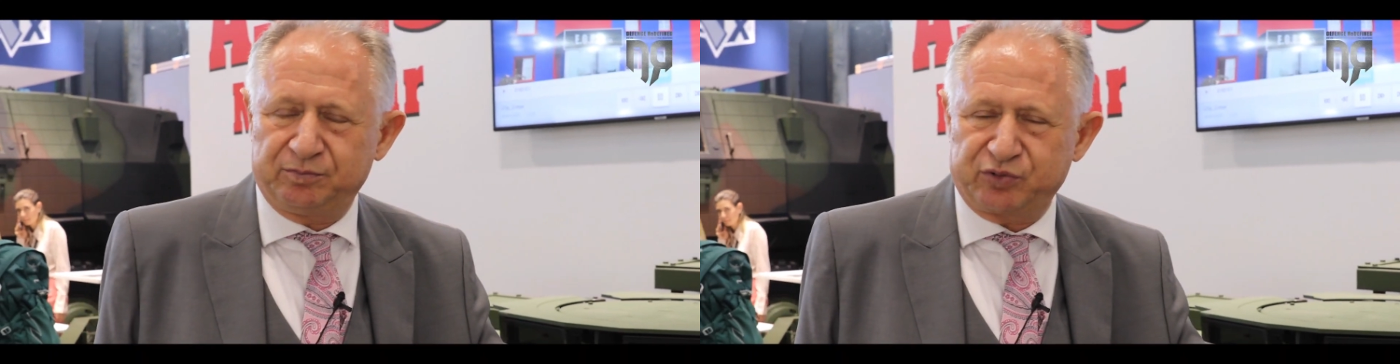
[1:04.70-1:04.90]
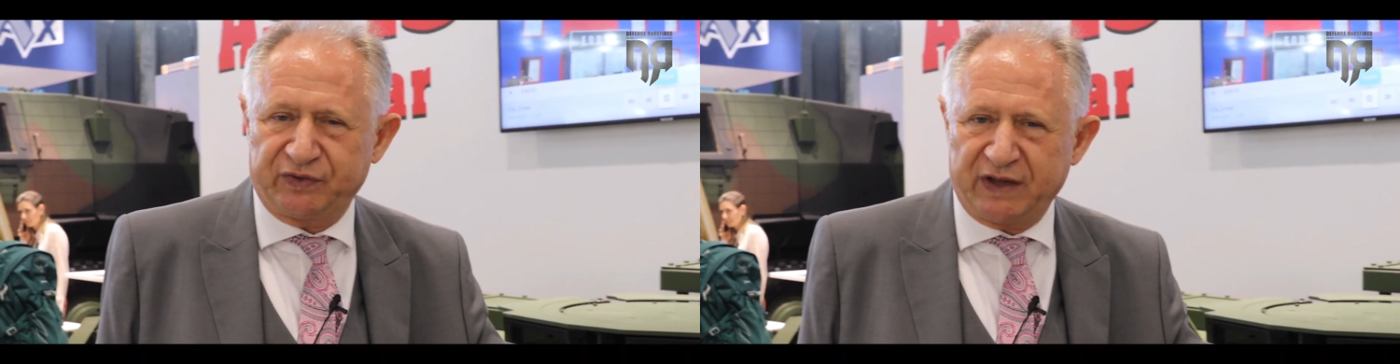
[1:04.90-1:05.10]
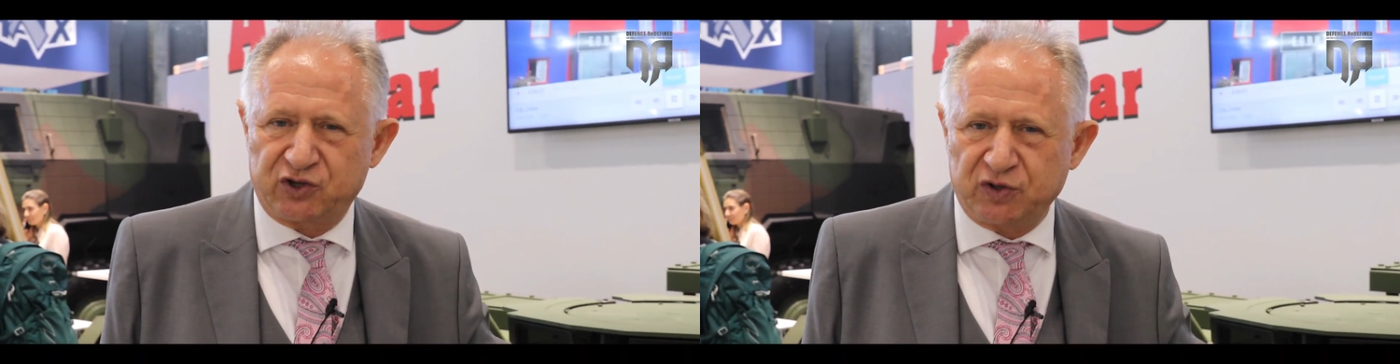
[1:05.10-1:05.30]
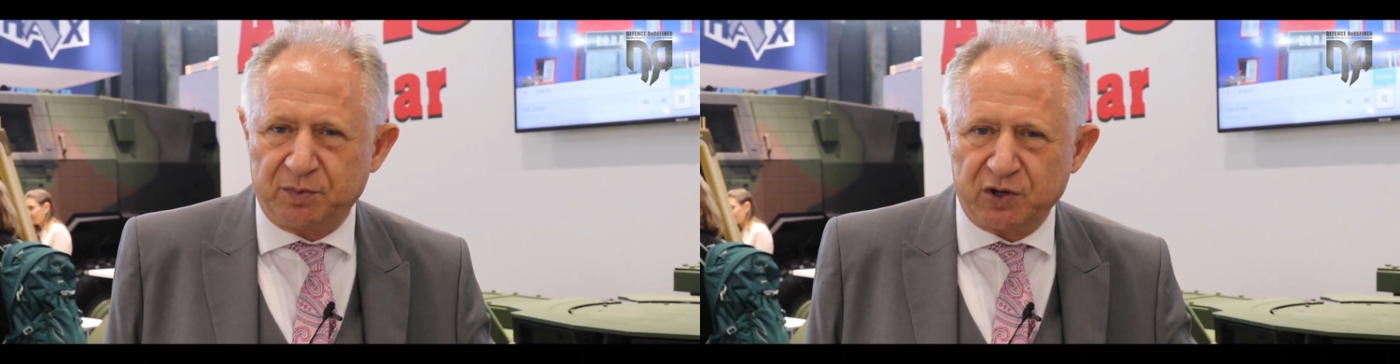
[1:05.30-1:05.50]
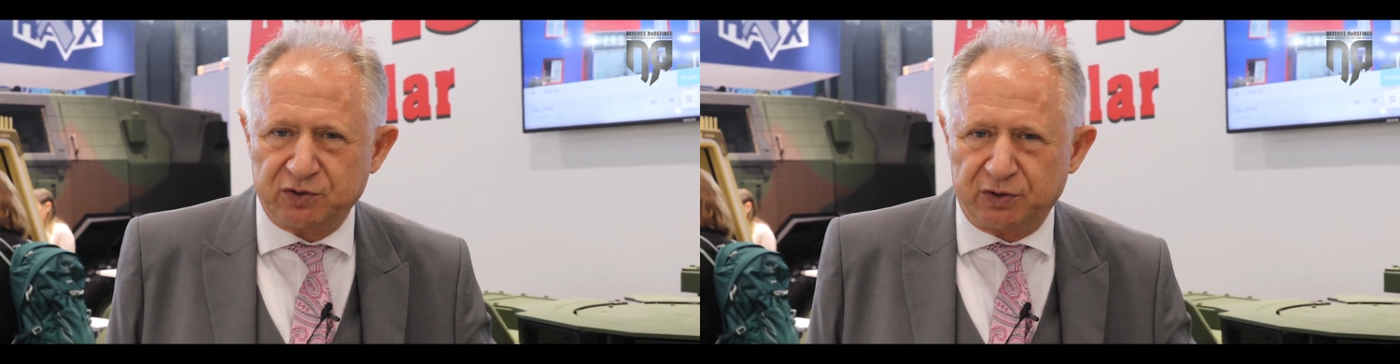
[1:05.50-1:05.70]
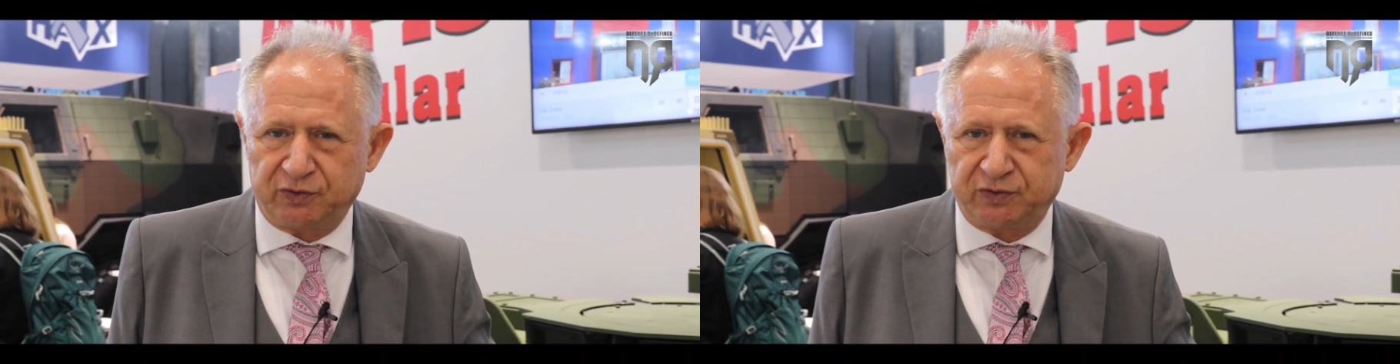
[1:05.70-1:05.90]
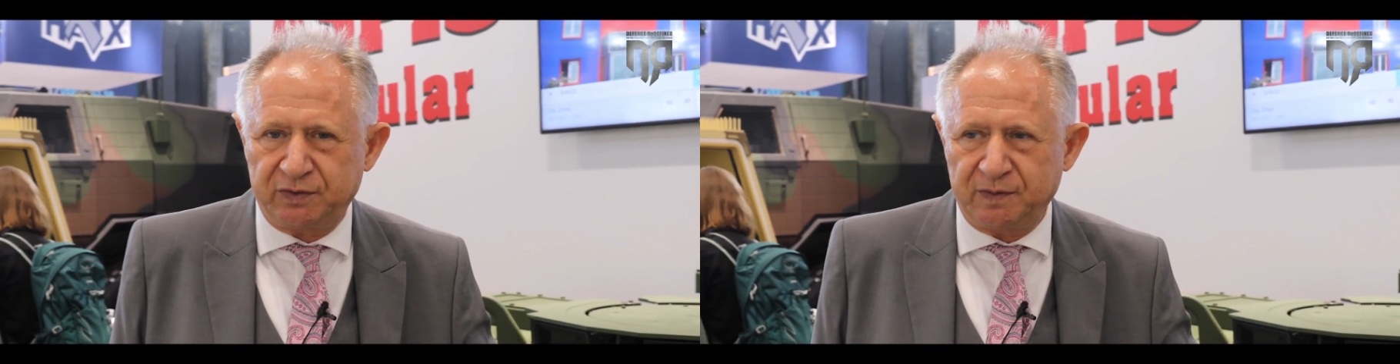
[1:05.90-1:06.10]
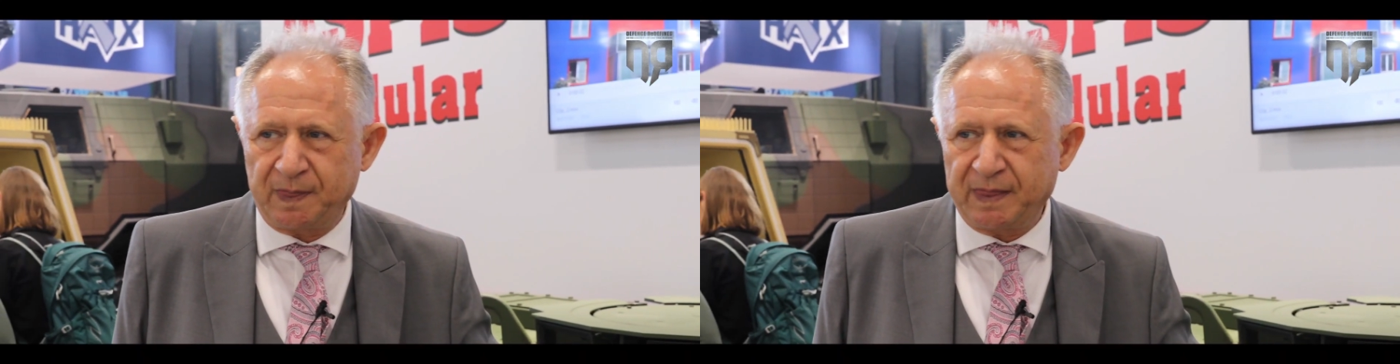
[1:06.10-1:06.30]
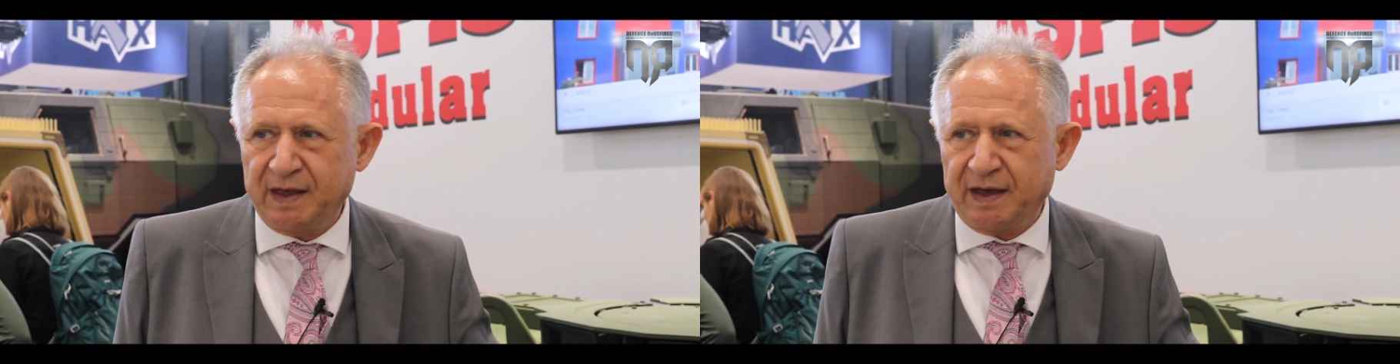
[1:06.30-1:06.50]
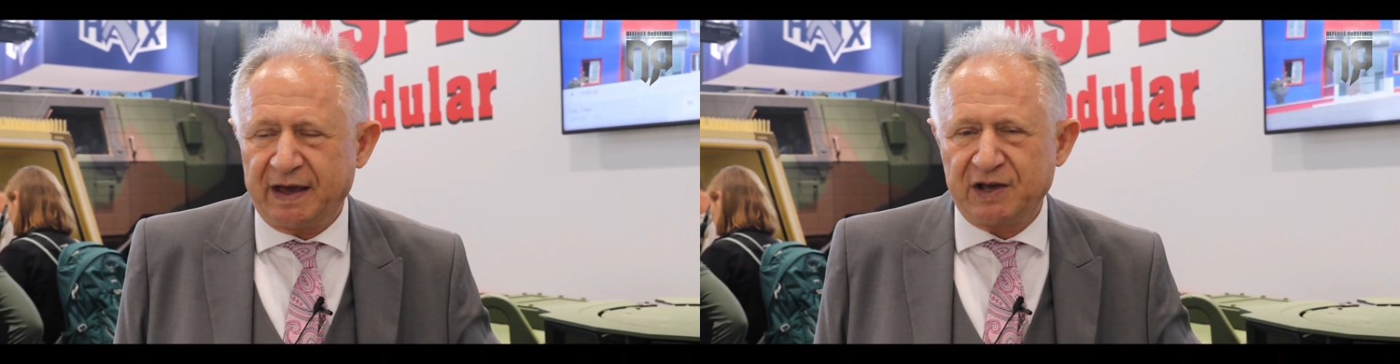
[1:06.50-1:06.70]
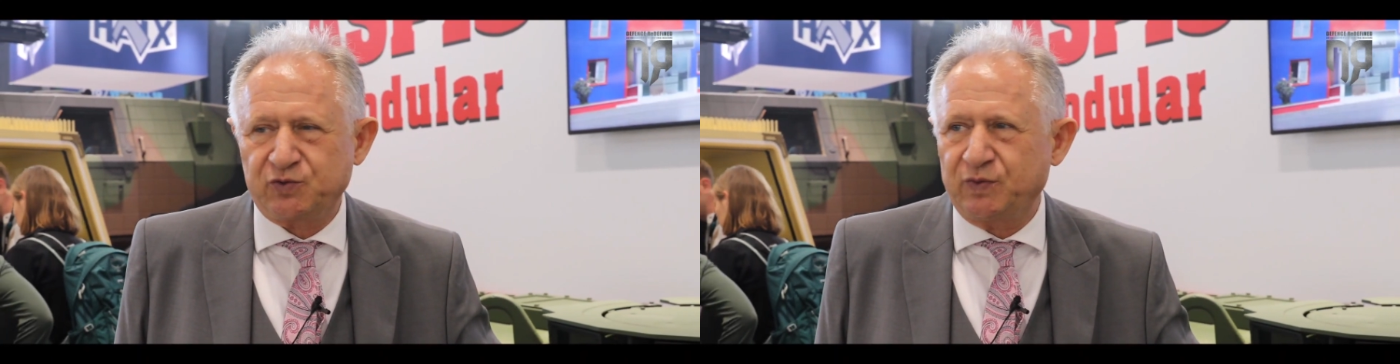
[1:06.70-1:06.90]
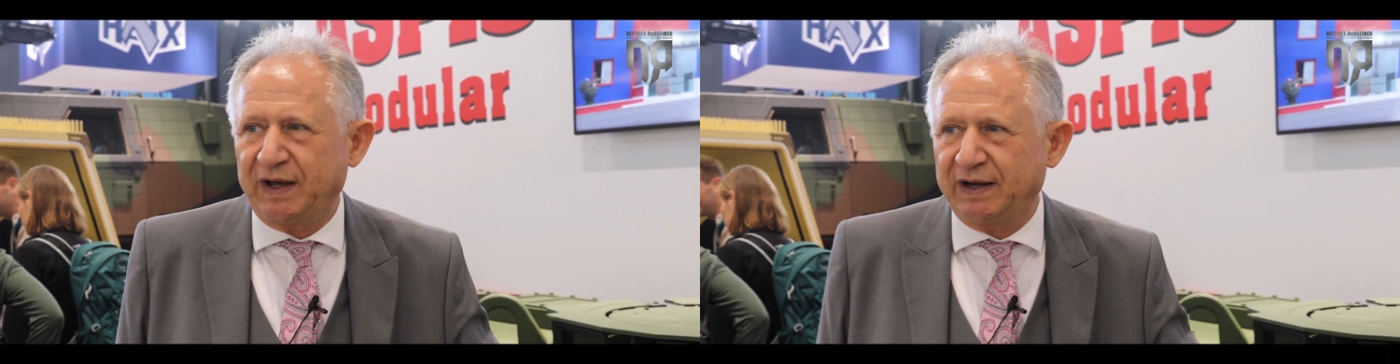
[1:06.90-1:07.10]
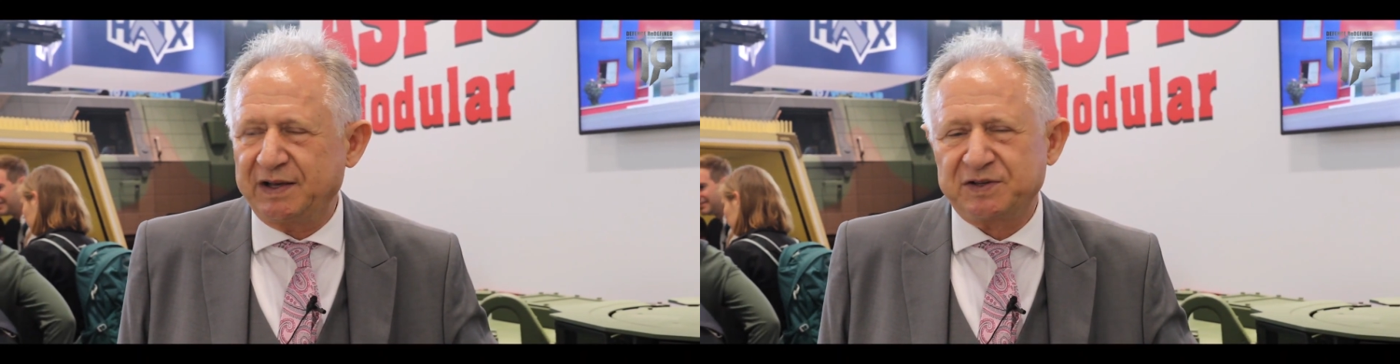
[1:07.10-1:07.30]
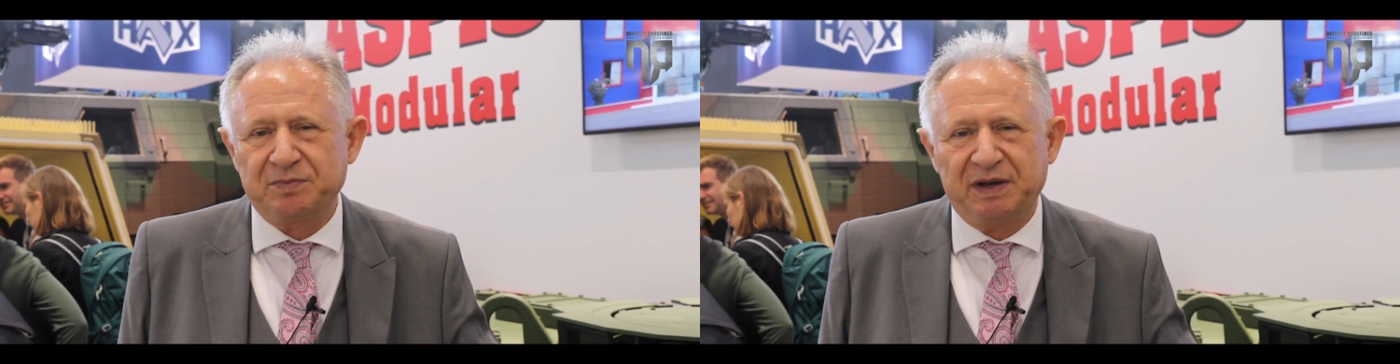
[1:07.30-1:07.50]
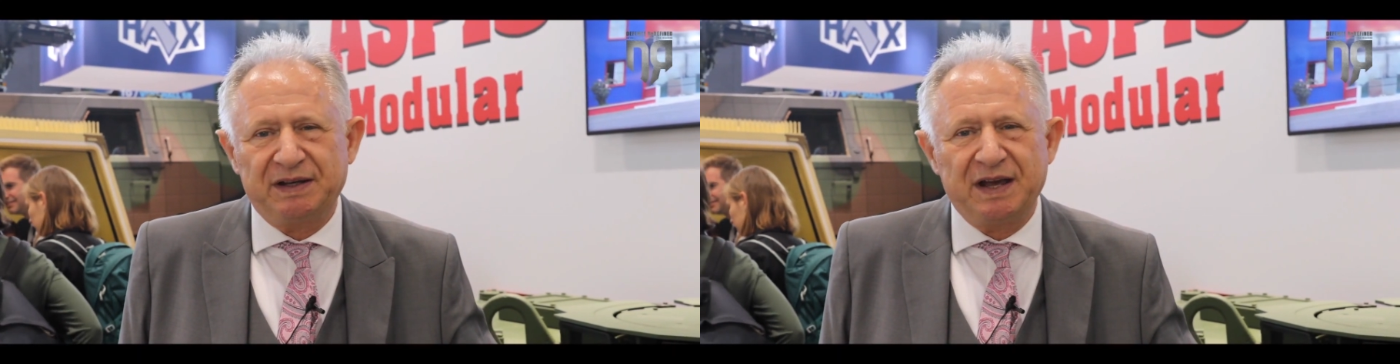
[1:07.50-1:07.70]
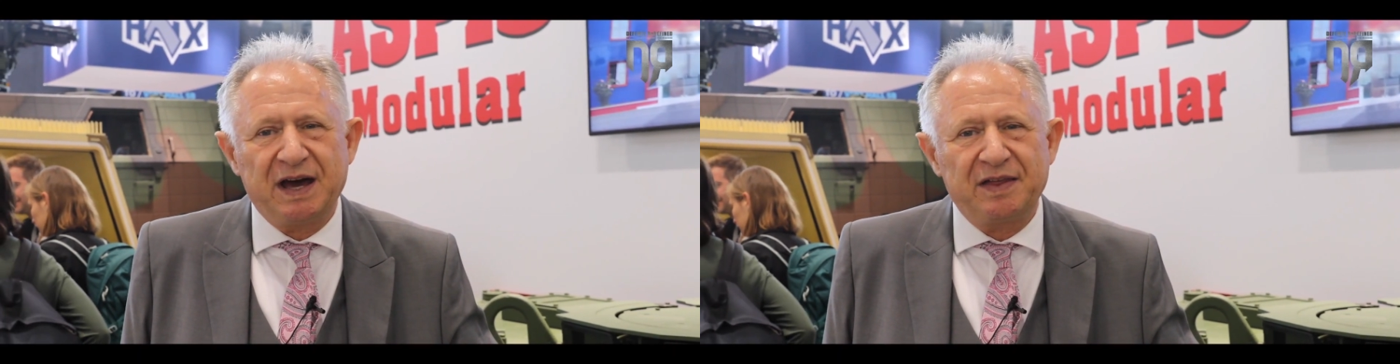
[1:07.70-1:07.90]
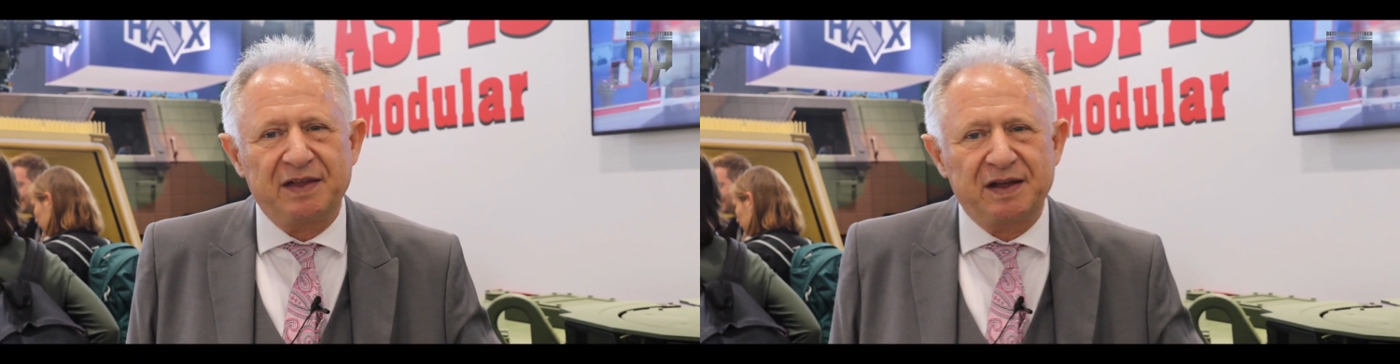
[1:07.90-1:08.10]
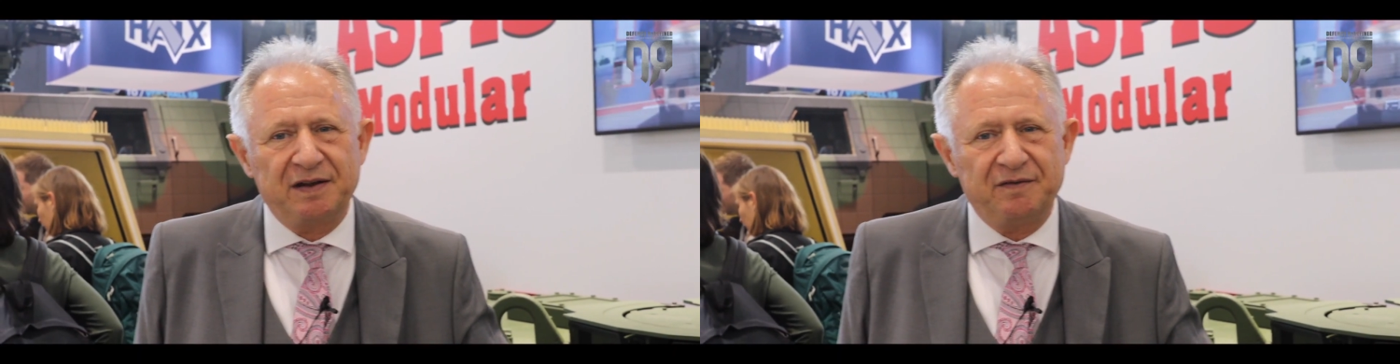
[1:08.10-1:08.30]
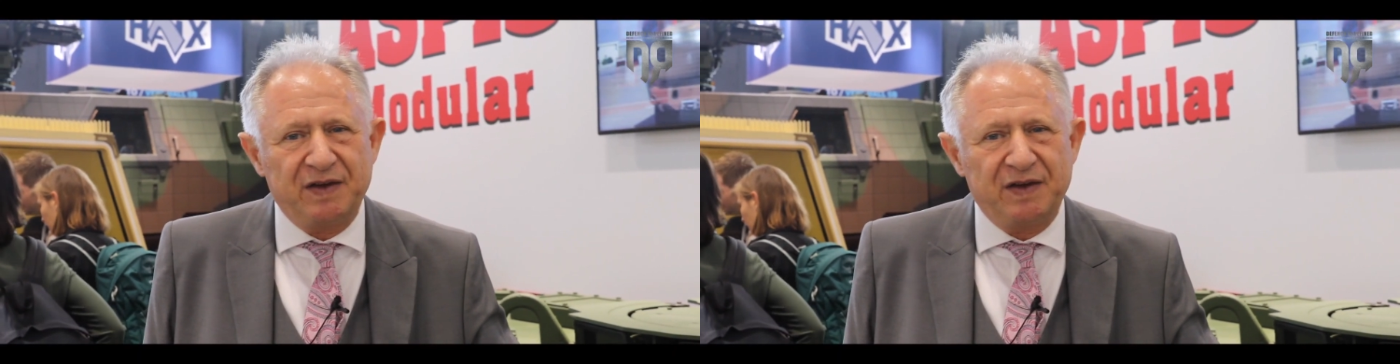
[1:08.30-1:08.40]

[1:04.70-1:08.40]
protection modules, as well as many other